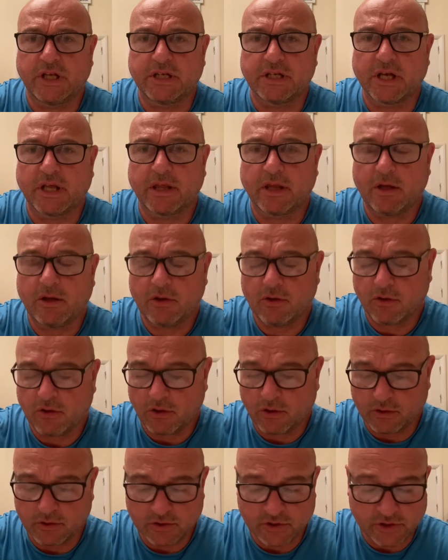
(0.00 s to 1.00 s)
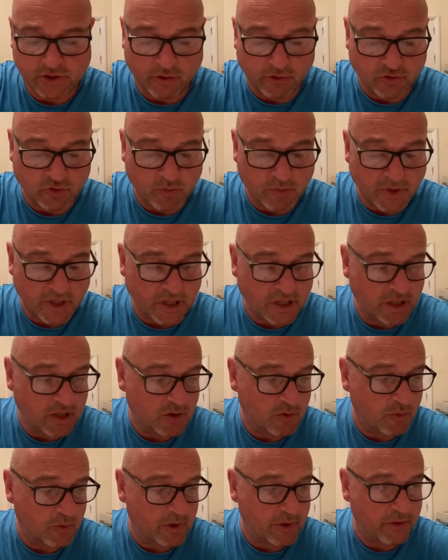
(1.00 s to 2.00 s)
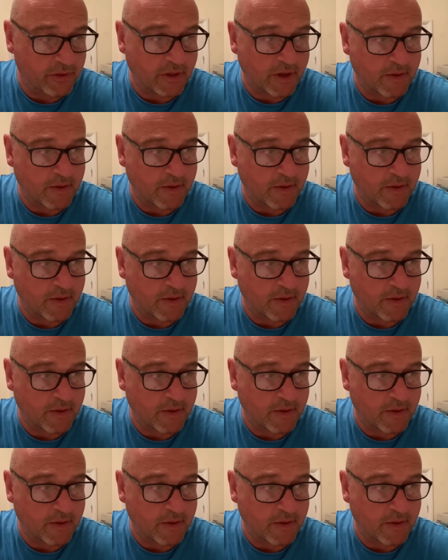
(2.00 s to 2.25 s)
other on social media, with